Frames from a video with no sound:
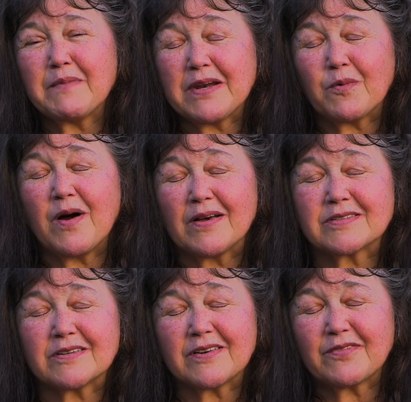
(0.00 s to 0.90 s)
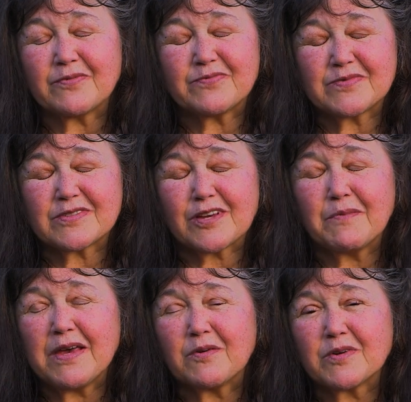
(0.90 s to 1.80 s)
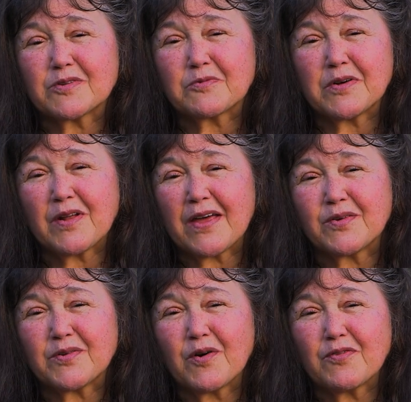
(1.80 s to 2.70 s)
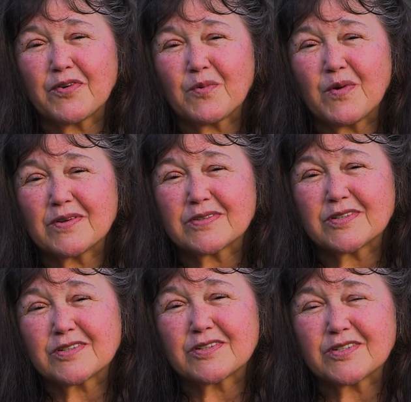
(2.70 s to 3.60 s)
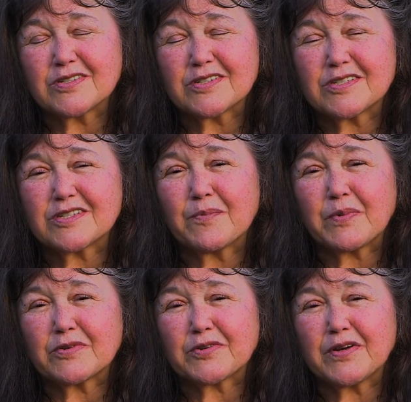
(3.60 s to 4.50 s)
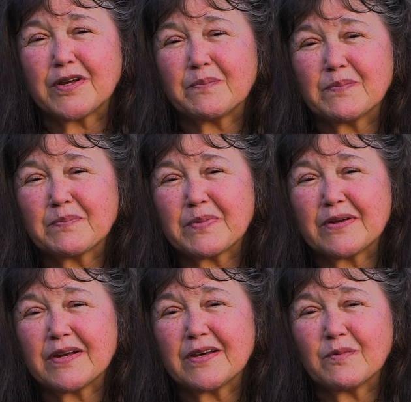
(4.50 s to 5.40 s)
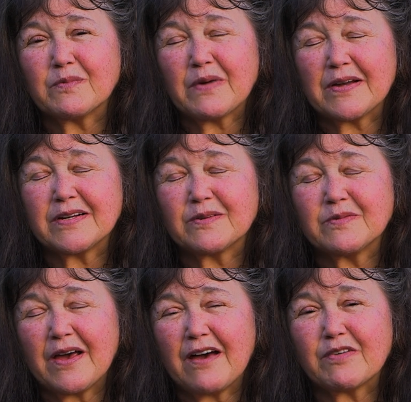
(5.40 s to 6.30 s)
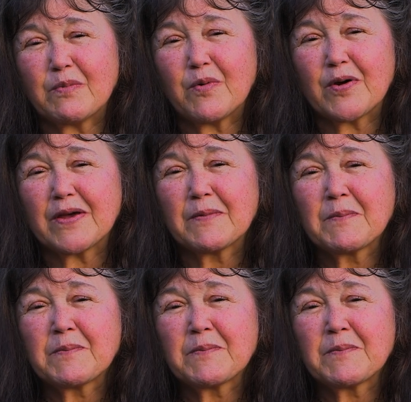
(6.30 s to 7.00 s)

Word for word: I mean, it was. It, it, to me, it was real. I don't know if it was just a simple dream, but it, I did have a boy.